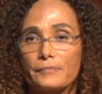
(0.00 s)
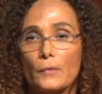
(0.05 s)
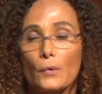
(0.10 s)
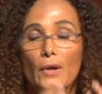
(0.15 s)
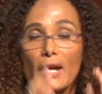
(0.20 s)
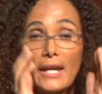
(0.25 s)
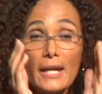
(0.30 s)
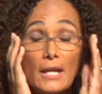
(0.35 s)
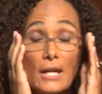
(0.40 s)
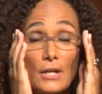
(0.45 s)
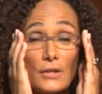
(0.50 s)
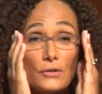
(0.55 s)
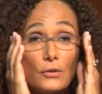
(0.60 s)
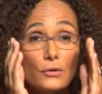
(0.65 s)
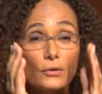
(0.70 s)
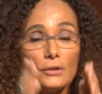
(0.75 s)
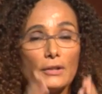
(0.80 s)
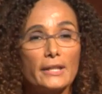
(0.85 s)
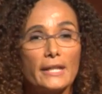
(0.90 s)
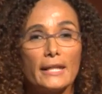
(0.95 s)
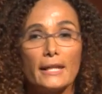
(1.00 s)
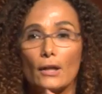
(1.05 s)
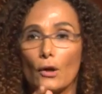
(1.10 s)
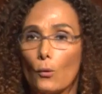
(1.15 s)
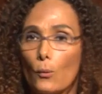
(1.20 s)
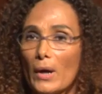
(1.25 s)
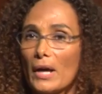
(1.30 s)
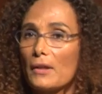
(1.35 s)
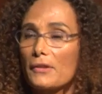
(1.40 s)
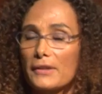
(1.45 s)
Okay, so you're looking at a
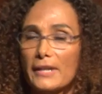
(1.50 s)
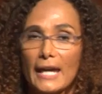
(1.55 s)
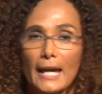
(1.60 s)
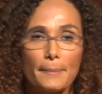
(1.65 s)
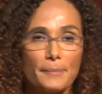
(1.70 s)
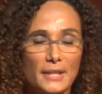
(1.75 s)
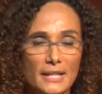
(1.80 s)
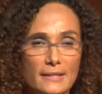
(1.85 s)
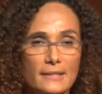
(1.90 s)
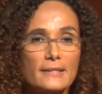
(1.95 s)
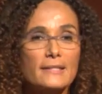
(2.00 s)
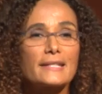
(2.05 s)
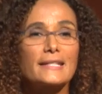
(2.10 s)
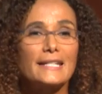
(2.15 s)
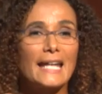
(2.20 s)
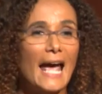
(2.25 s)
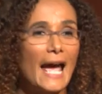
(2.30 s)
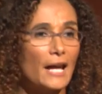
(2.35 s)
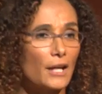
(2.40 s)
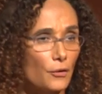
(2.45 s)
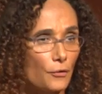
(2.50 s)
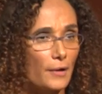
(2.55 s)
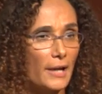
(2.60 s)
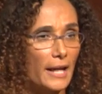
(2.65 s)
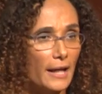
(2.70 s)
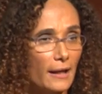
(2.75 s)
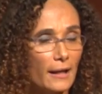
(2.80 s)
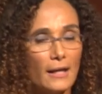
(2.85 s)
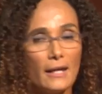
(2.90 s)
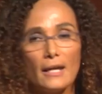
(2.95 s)
wealth gap that's staggering.